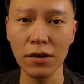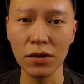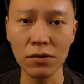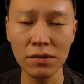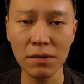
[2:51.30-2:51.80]

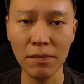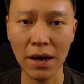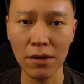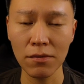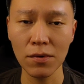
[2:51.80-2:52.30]
using
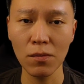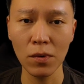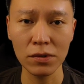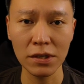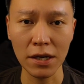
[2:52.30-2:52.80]
bathroom
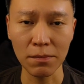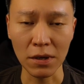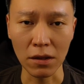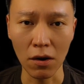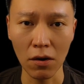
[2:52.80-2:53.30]
won't take
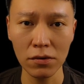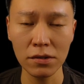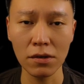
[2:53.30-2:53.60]
me long,